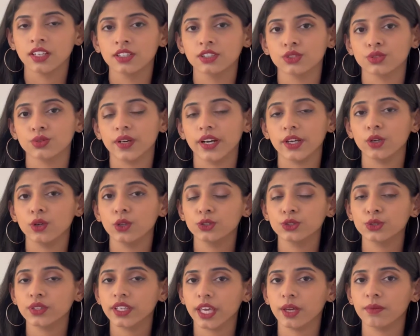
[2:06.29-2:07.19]
So I
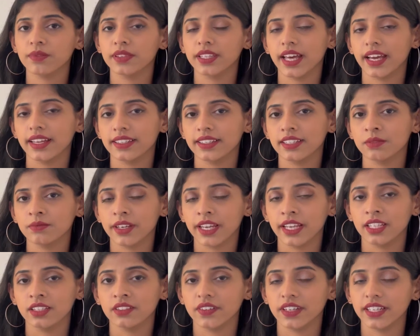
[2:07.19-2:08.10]
also kept that in
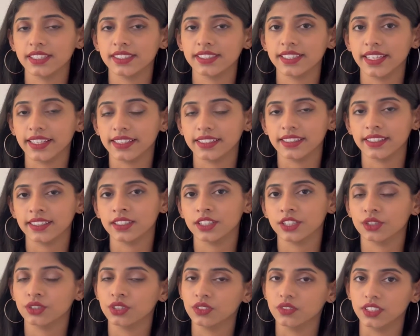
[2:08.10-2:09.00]
mind while selecting the
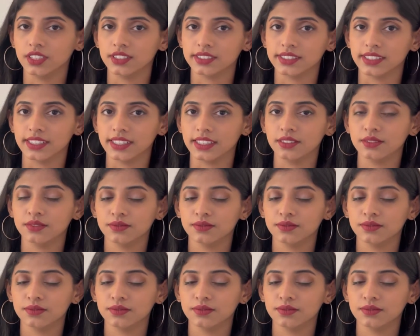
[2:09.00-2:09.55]
university.